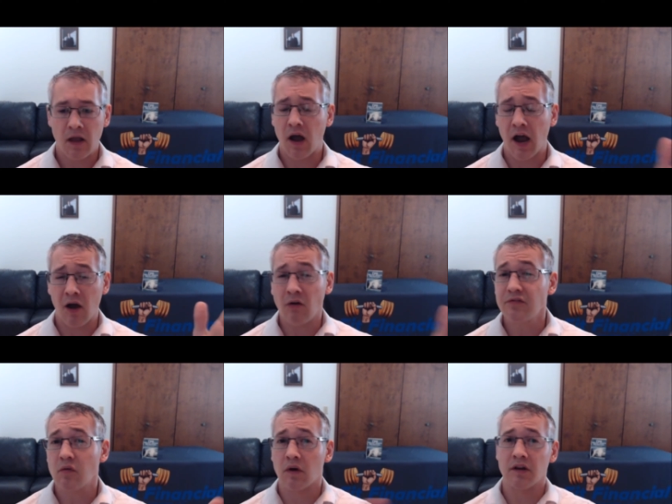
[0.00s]
I also
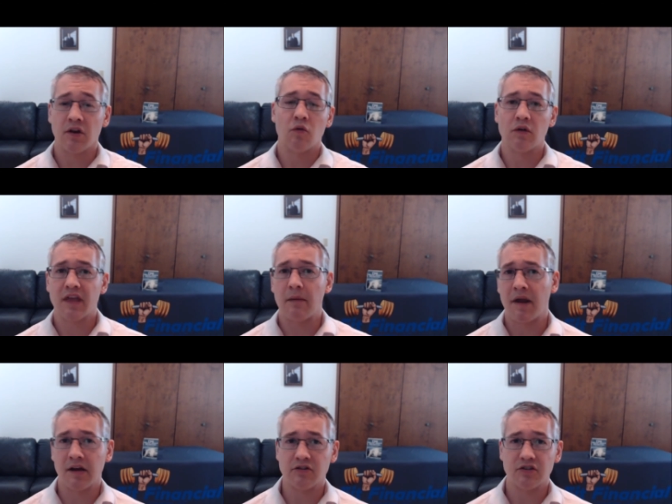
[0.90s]
want to know what that
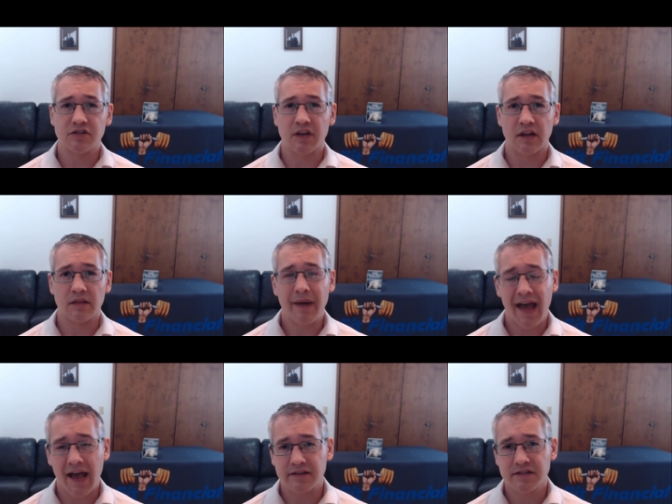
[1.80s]
manager's done in the
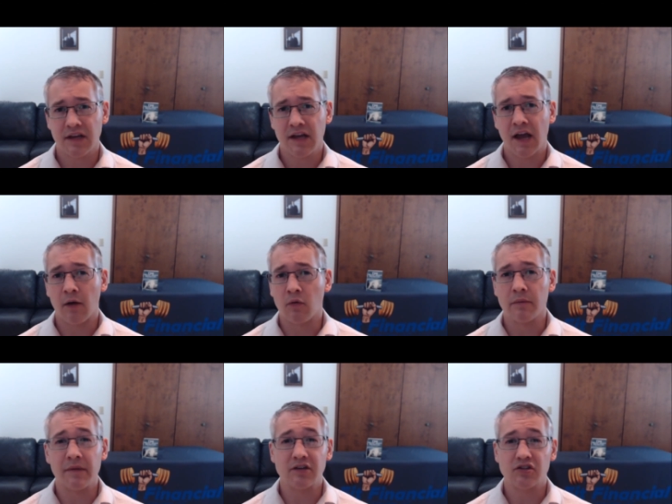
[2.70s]
past. I want to
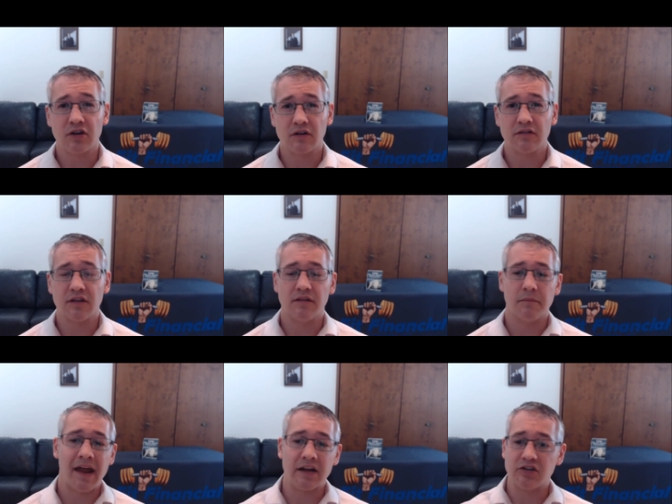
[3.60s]
make sure that the
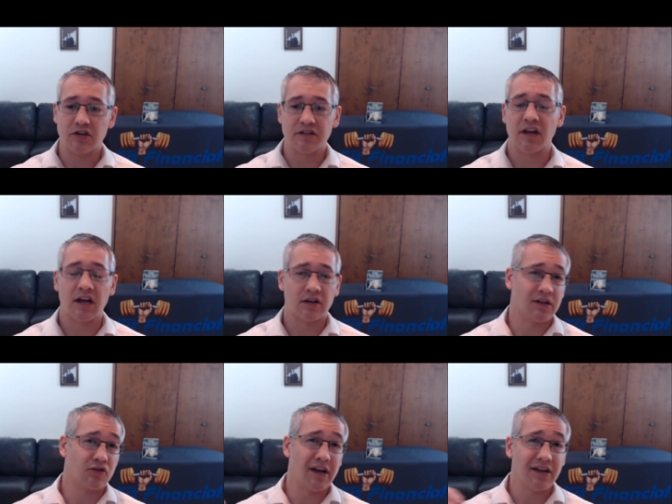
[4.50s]
manager is not going to
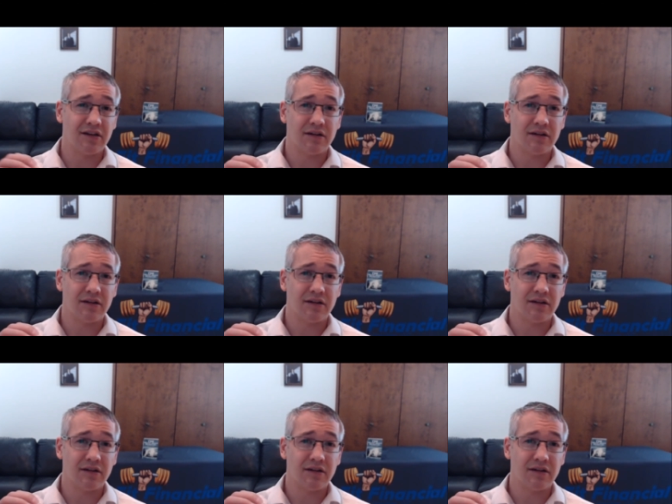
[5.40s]
create